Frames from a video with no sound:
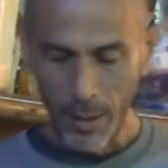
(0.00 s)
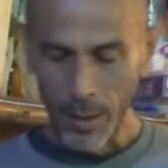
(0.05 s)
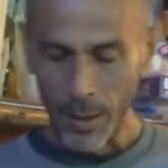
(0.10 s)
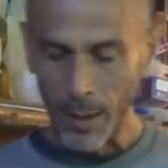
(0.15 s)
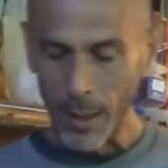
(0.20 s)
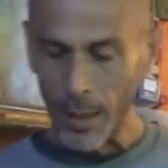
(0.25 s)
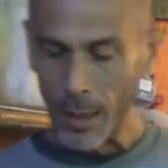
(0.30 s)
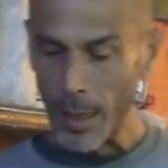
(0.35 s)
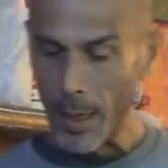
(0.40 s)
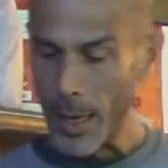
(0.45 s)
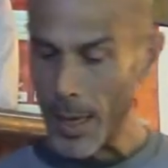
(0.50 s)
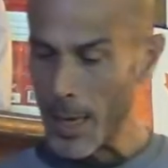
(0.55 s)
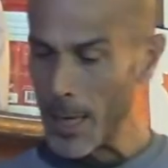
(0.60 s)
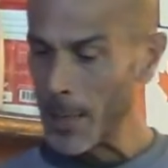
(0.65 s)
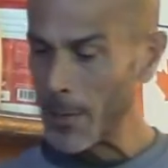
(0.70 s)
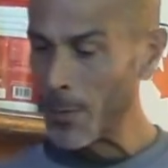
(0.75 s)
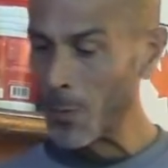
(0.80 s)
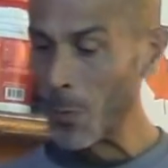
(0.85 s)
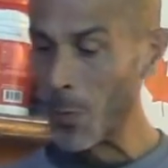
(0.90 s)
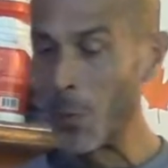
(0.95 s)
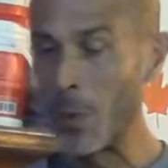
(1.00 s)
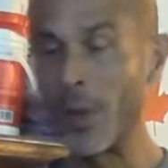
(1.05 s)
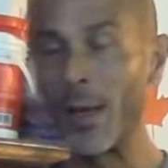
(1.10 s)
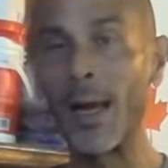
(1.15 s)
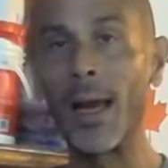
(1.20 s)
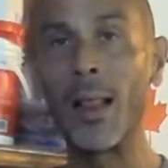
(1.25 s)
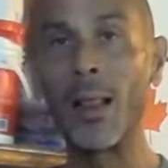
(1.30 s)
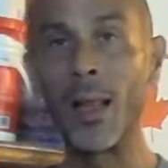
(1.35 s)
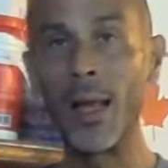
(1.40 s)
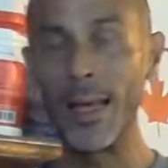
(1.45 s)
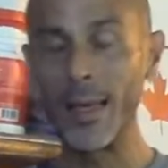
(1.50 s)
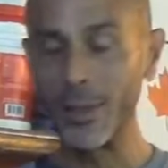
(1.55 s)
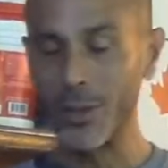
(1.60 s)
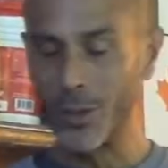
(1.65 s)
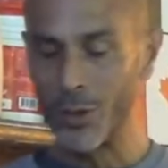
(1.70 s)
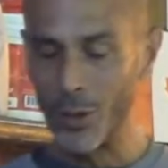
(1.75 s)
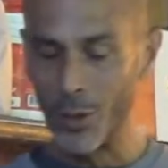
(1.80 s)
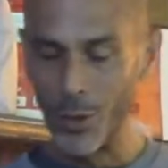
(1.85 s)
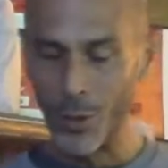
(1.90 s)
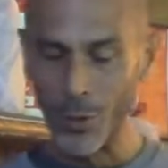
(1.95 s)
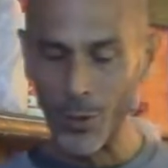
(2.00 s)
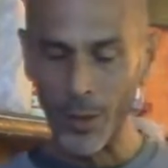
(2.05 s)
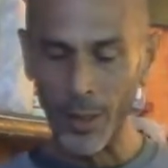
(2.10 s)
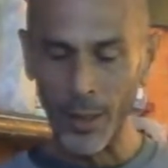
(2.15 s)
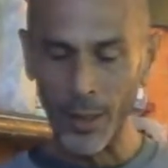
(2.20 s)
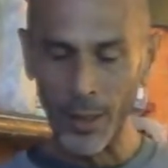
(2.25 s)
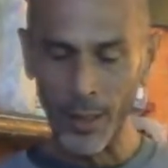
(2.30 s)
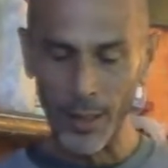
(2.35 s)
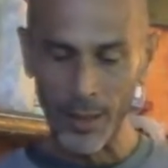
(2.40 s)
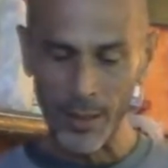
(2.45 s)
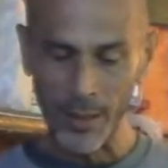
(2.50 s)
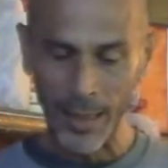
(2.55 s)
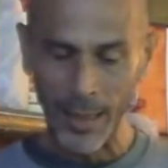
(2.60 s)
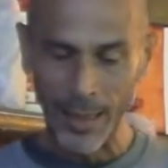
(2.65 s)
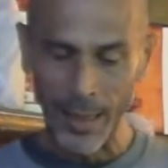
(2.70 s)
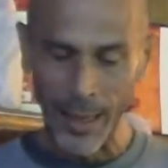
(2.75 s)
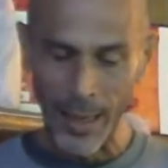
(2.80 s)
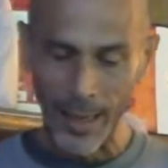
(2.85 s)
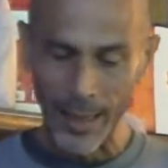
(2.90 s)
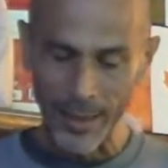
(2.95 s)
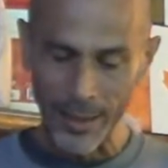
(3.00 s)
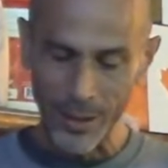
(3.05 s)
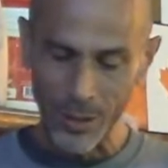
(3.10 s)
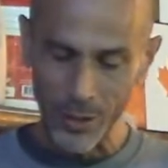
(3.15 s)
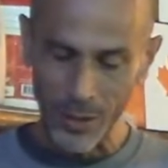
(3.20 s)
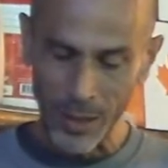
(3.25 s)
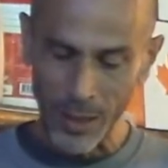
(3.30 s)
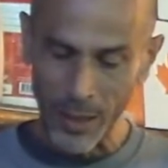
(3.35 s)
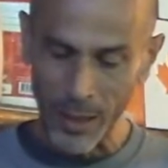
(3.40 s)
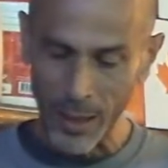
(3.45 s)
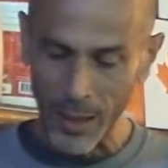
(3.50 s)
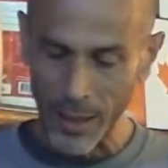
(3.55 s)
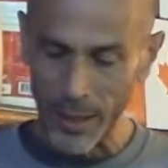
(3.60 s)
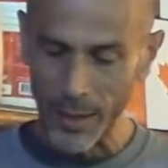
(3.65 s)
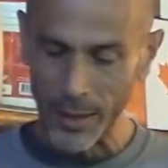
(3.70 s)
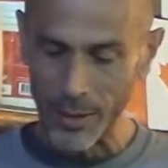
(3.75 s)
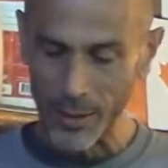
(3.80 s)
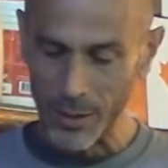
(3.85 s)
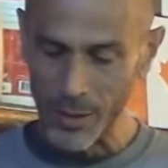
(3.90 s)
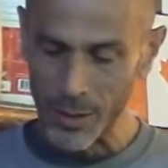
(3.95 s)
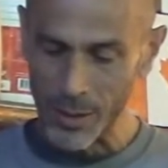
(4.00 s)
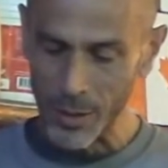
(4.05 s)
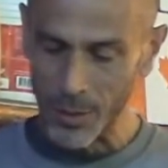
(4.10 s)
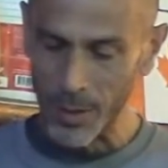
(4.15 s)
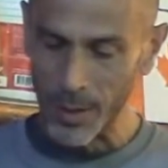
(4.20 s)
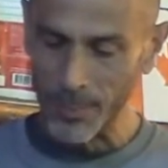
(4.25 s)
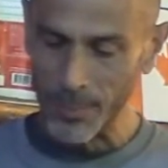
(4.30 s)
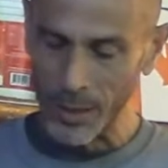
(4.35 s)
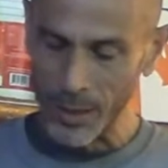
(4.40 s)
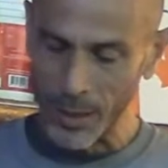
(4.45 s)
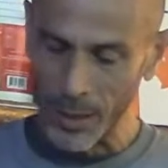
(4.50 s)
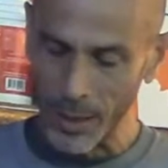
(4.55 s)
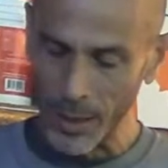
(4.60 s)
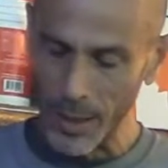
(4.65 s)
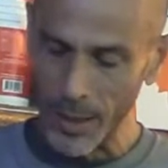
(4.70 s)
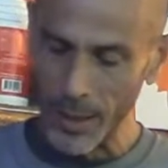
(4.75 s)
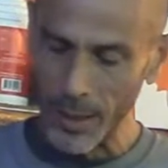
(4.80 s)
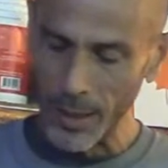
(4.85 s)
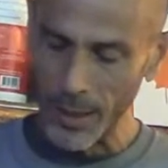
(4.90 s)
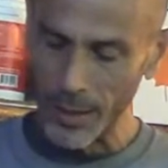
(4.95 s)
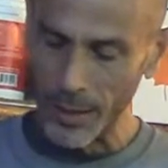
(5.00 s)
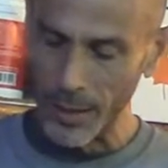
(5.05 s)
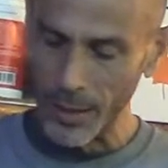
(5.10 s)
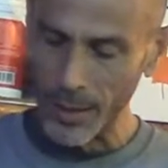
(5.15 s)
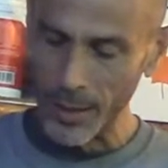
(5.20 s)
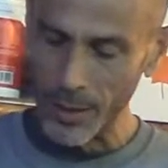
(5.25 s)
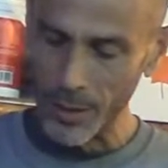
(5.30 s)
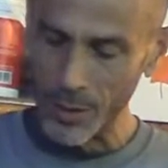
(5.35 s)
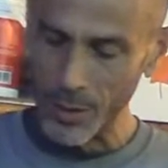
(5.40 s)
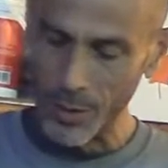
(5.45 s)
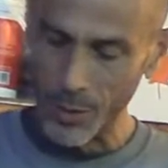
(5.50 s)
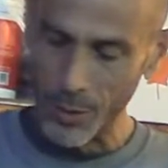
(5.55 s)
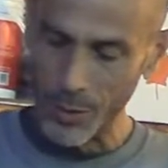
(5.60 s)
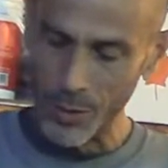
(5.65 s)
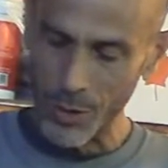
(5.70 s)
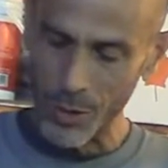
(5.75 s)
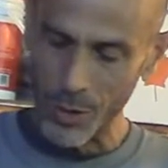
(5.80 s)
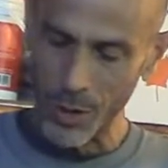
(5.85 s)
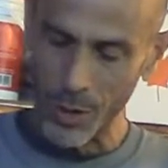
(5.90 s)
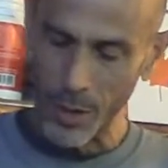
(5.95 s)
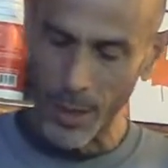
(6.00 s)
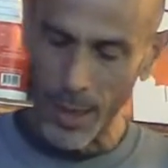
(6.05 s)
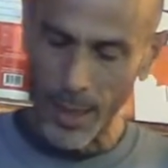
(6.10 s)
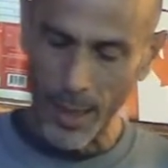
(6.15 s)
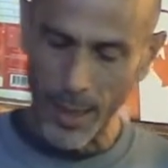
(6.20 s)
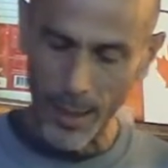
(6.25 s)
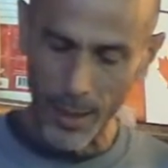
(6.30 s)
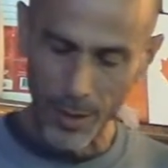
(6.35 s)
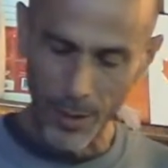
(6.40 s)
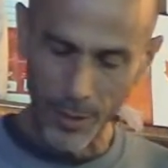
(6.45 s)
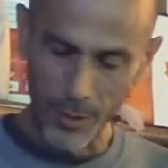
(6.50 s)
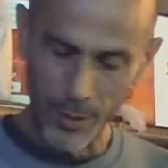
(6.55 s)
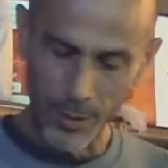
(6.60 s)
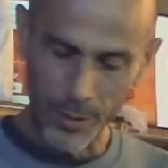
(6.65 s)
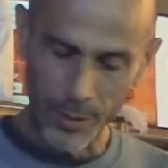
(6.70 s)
And what I like to do is I like to cut it. So I'm cutting it into triangles.